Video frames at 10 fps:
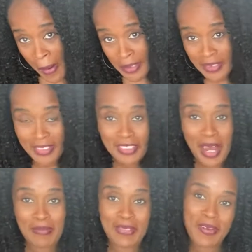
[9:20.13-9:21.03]
Good
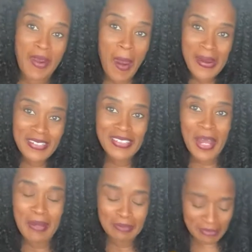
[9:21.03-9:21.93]
job, Dawn. Good
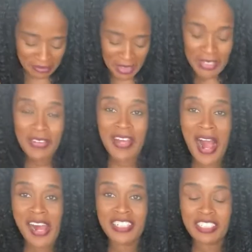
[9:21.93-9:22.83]
job. So
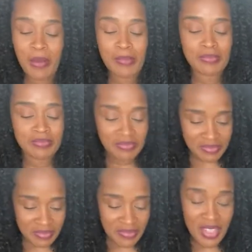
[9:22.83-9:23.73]
guys,
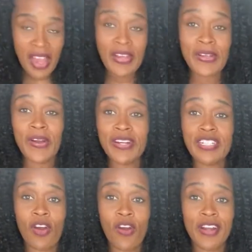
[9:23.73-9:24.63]

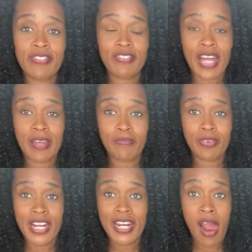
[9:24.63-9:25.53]
Garden Art
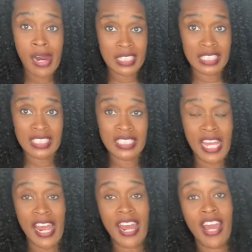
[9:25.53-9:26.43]
Flatbread is
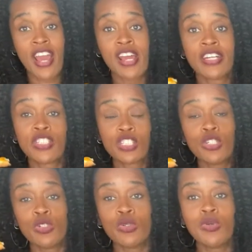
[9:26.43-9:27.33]
a
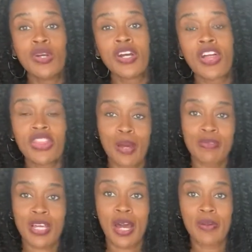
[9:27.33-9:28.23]
2
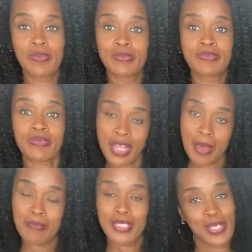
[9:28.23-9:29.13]
thumbs up
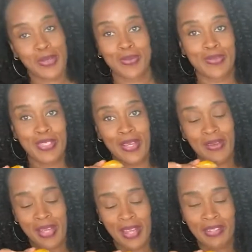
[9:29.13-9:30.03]
and my toes,
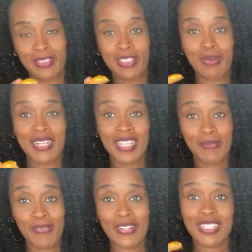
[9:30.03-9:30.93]
okay? Because by the time
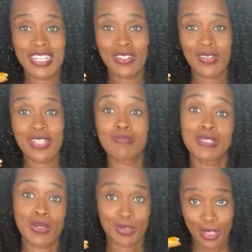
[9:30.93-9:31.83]
I finish eating all this, my
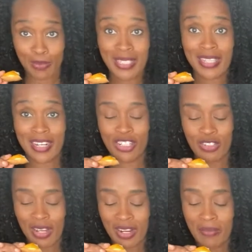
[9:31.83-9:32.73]
toes gonna be standing
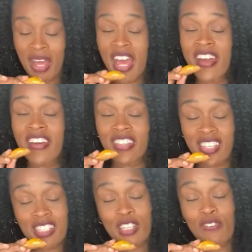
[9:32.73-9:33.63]
straight up.
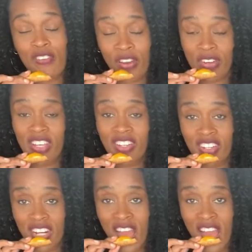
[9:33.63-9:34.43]
This is very good.